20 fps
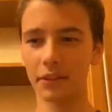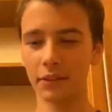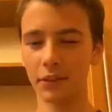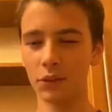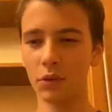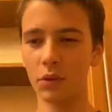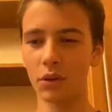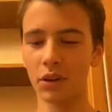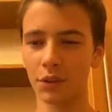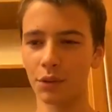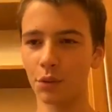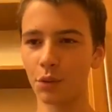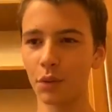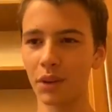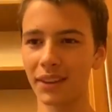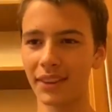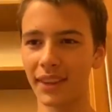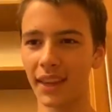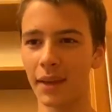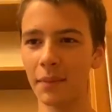2 or
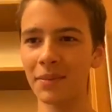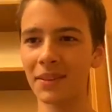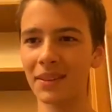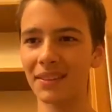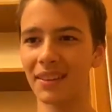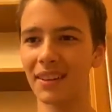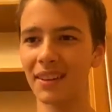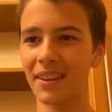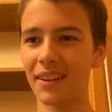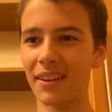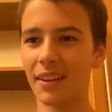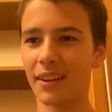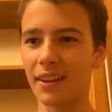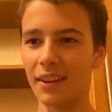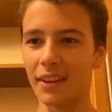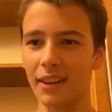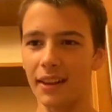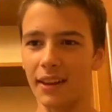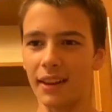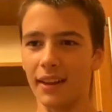3 taps,
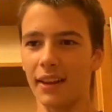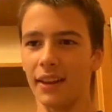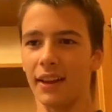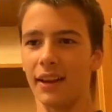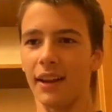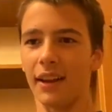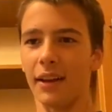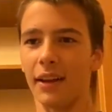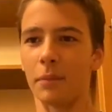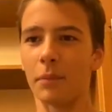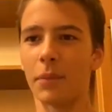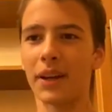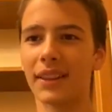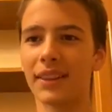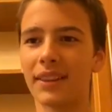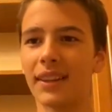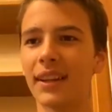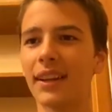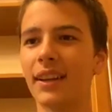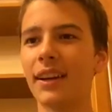
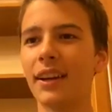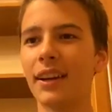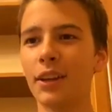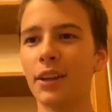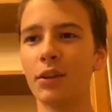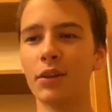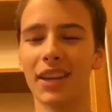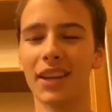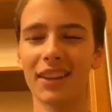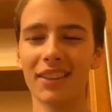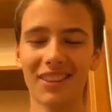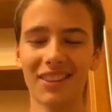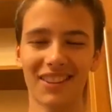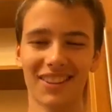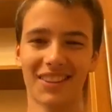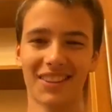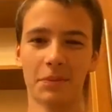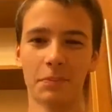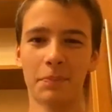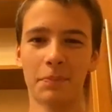but you
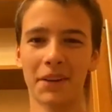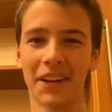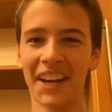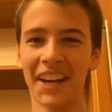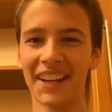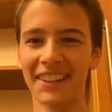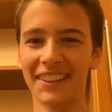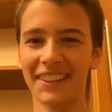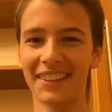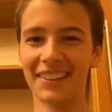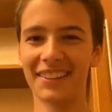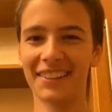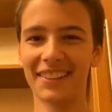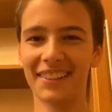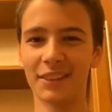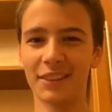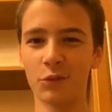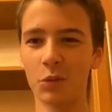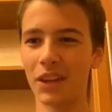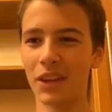cannot practice
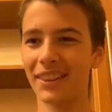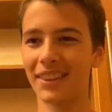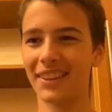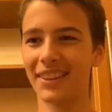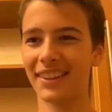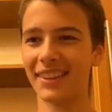20